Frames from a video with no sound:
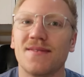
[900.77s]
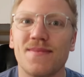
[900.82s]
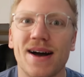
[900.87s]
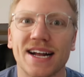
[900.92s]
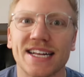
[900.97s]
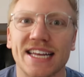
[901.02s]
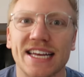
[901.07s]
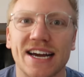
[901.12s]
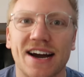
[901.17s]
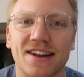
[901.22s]
a
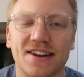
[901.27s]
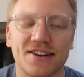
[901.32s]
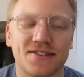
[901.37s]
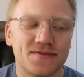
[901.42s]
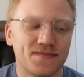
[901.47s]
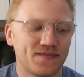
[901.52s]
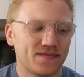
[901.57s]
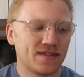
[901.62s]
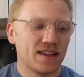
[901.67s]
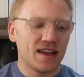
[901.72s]

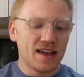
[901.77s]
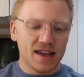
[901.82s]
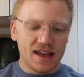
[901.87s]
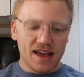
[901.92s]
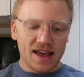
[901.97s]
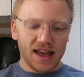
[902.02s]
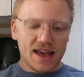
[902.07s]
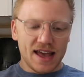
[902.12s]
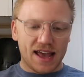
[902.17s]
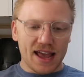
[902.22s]
macchiato.
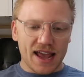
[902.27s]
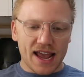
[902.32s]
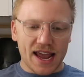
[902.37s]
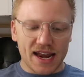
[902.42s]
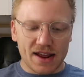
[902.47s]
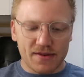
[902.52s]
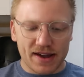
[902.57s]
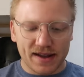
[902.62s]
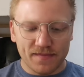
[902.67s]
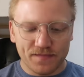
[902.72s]

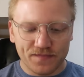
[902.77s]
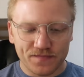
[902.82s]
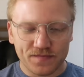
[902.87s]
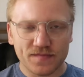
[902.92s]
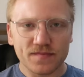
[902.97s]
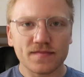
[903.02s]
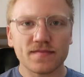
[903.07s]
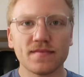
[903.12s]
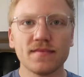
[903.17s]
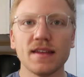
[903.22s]
Anyway,
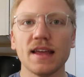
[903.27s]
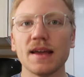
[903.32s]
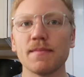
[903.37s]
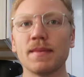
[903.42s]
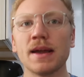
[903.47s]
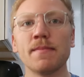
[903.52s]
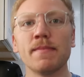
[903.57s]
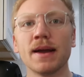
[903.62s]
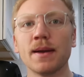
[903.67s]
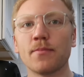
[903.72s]

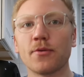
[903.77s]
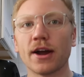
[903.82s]
made my